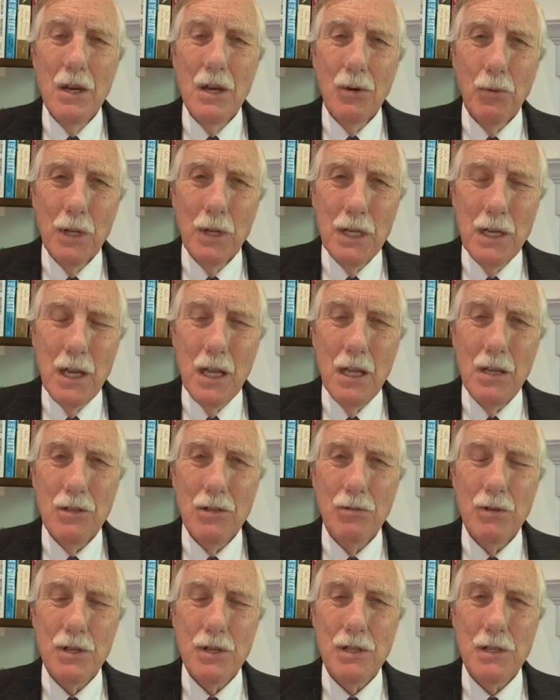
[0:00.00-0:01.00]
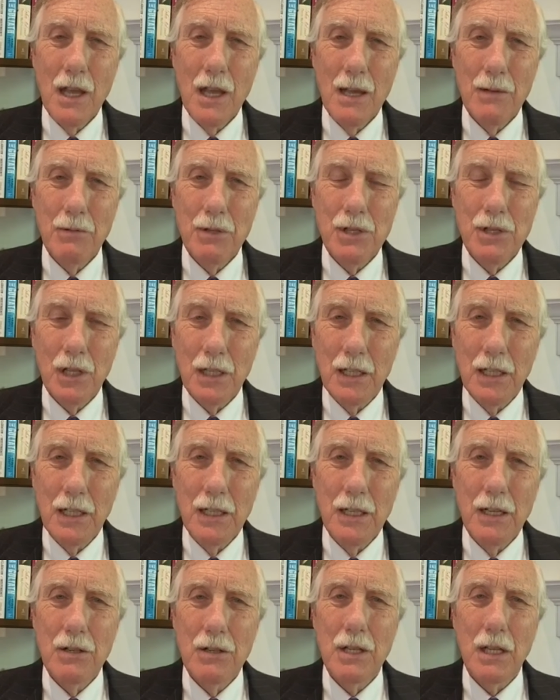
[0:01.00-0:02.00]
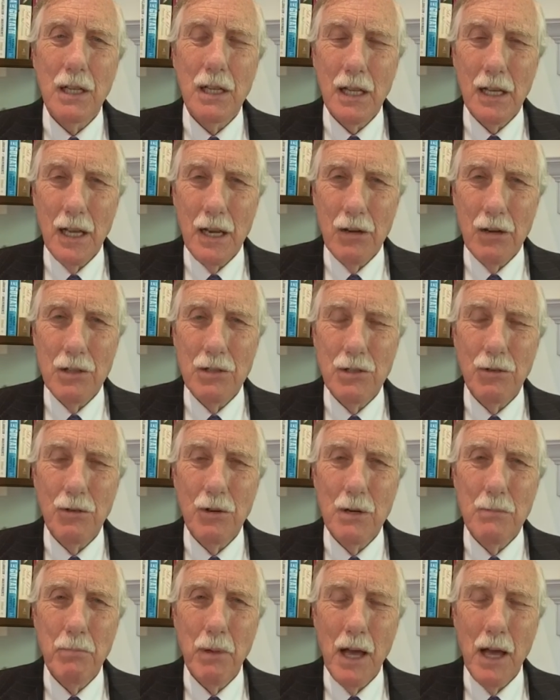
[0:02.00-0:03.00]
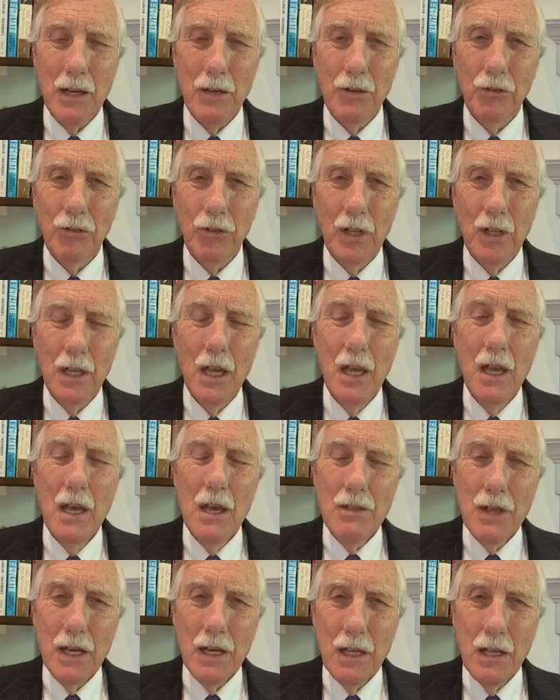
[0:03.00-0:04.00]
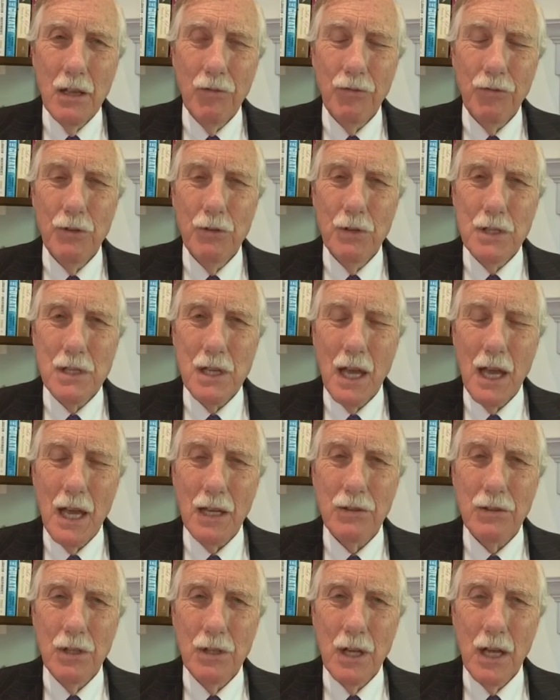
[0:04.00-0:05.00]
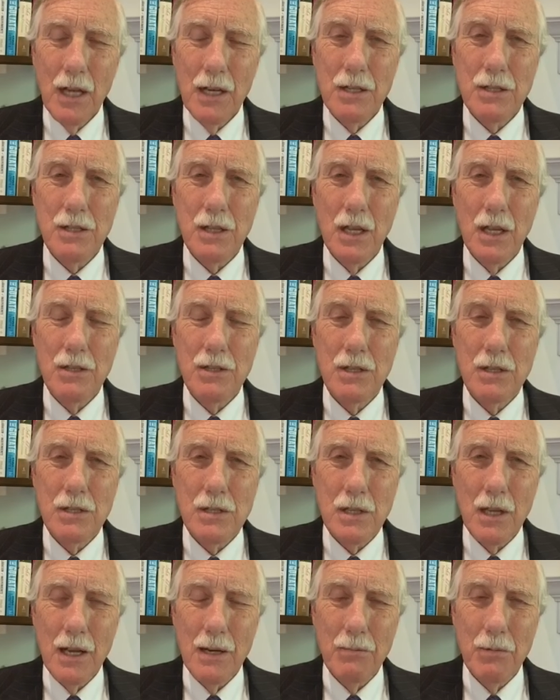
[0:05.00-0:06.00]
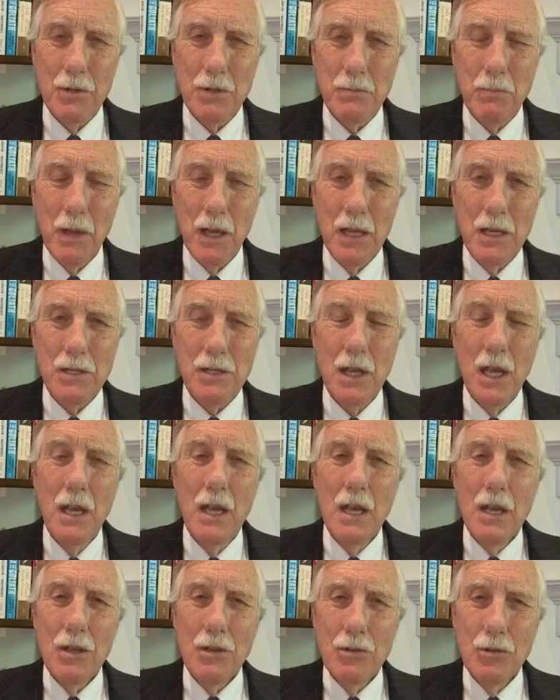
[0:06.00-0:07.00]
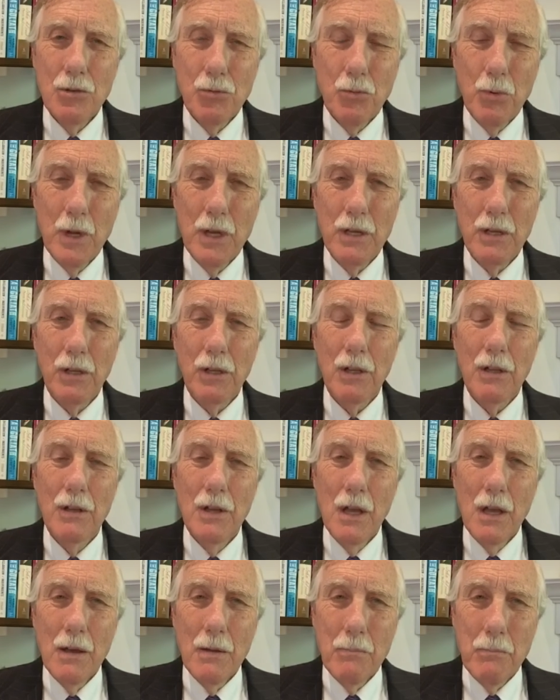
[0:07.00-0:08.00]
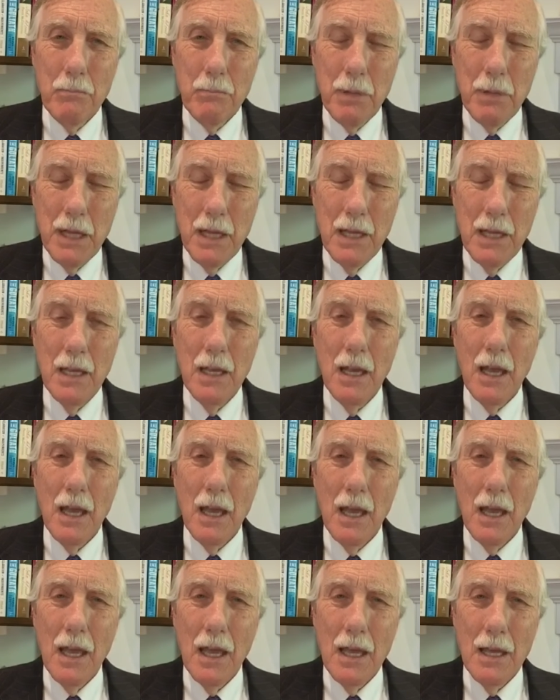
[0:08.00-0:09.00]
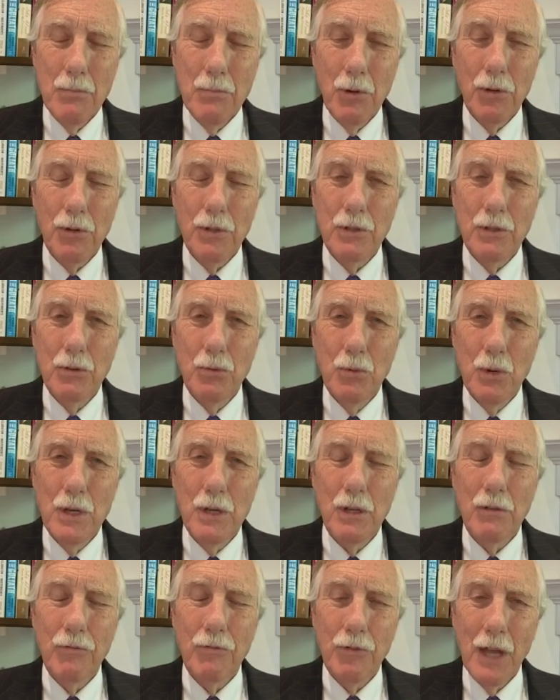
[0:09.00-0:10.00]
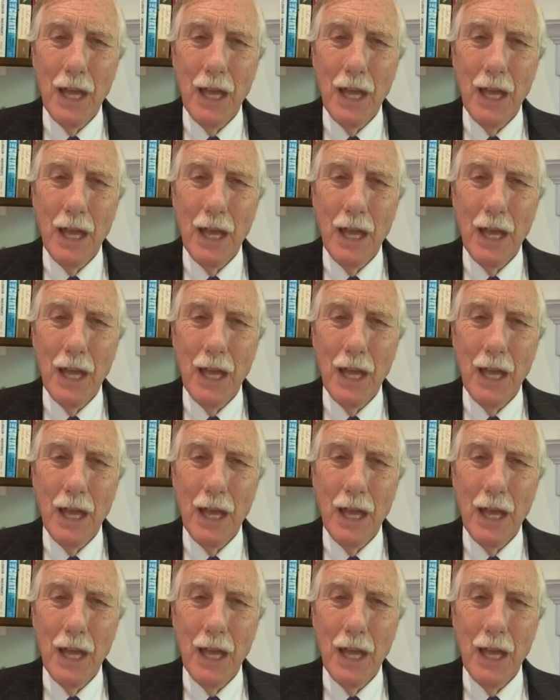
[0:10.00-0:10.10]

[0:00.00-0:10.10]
We need to establish a clear declaratory policy that if you attack the United States in cyberspace, you will be able, you will